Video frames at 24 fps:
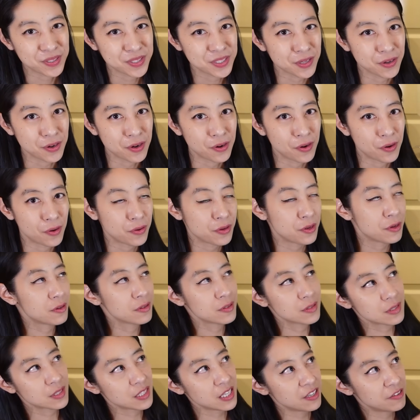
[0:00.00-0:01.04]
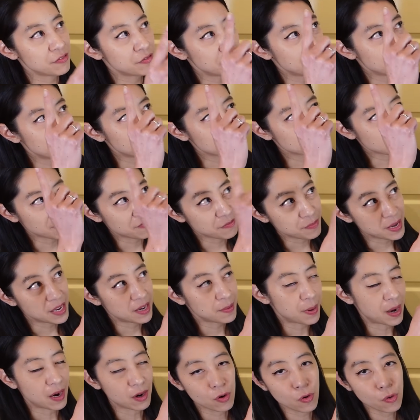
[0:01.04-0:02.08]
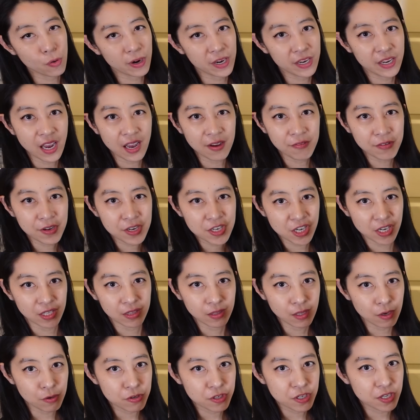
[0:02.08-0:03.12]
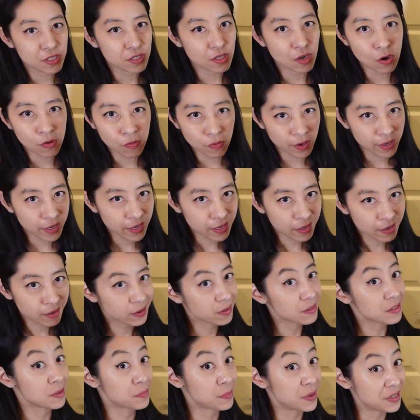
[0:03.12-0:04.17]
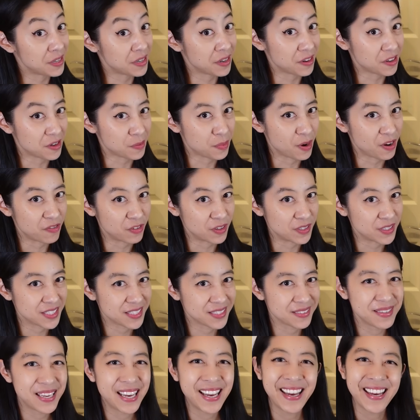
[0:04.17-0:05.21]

So you can see videos I've made about Cory Catfish and loaches over here, depending on your preference.